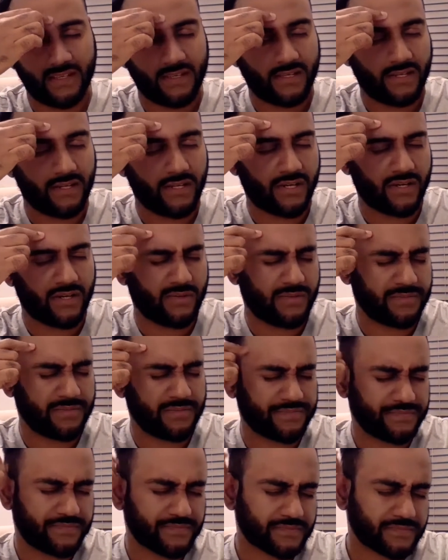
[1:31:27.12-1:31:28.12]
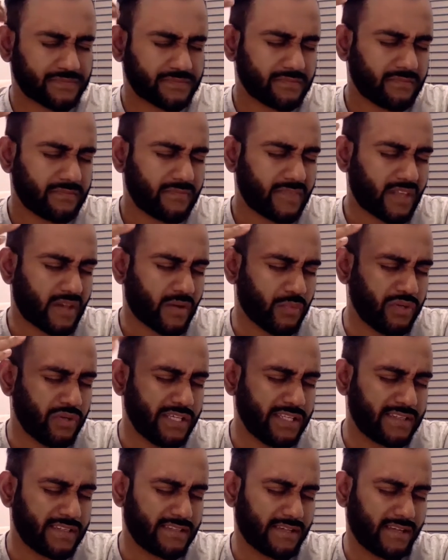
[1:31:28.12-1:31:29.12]
know,
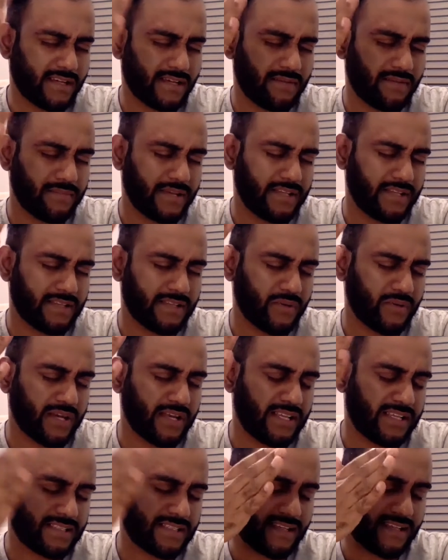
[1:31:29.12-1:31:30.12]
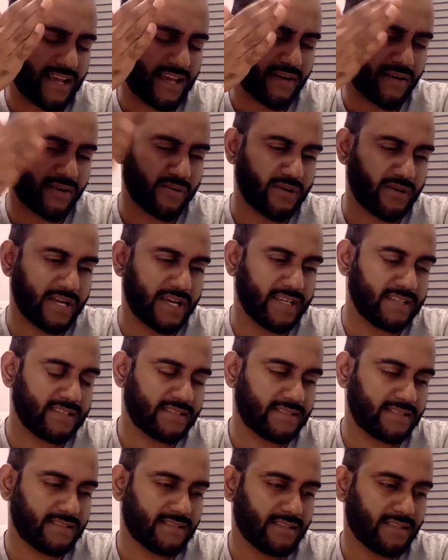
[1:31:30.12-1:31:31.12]
with the way I like to
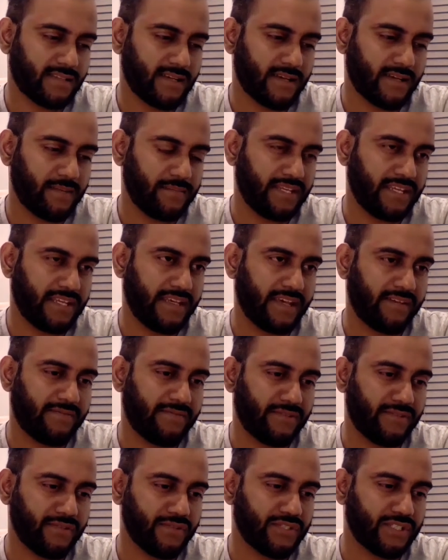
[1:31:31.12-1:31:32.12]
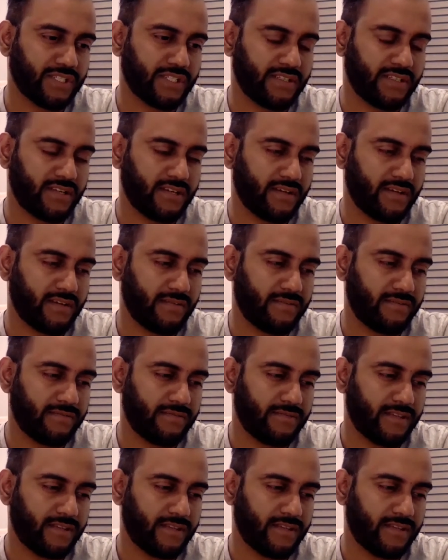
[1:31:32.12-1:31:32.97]
categorize the evolution of